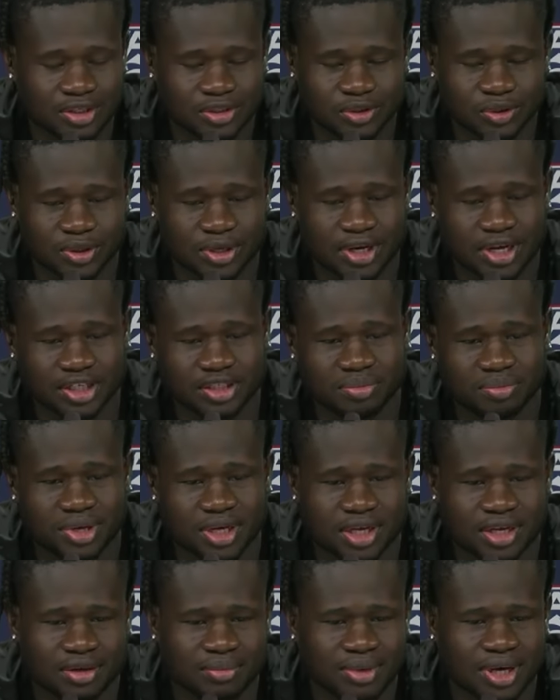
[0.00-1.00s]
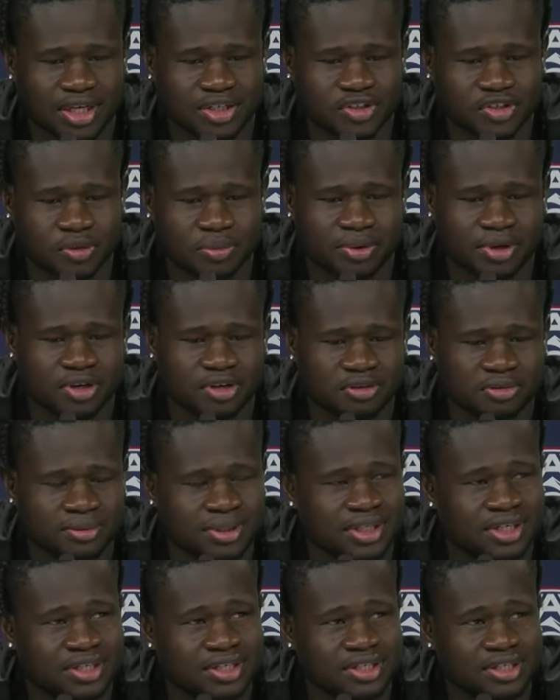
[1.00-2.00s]
So that's making my job a little
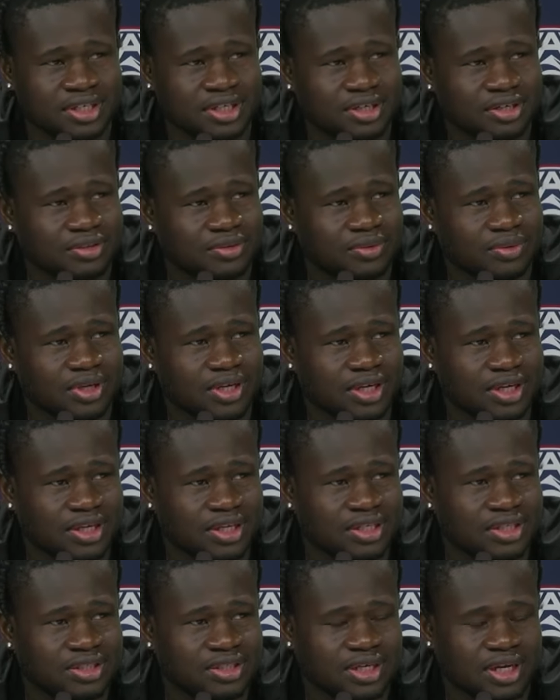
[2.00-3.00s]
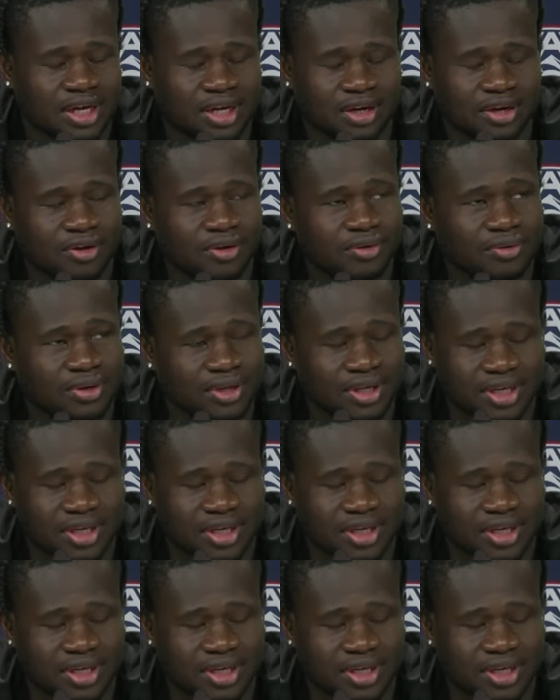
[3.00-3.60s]
bit easier to get easy high-low,